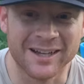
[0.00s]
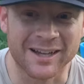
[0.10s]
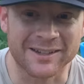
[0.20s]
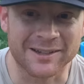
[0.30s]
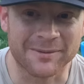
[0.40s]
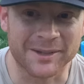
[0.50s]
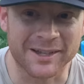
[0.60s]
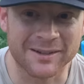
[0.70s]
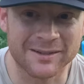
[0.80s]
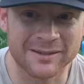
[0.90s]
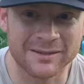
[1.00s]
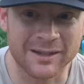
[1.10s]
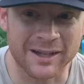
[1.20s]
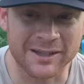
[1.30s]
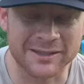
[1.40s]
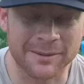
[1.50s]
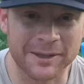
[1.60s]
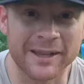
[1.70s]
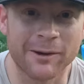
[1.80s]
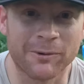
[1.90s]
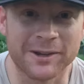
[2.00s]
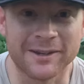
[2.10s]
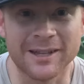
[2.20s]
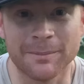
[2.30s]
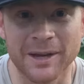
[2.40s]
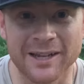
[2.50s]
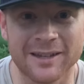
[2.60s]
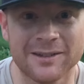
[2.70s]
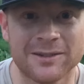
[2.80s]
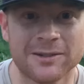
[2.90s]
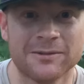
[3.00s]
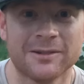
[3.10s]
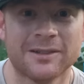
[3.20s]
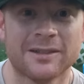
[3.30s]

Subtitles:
I tell them that it's something that I wanted to get back into,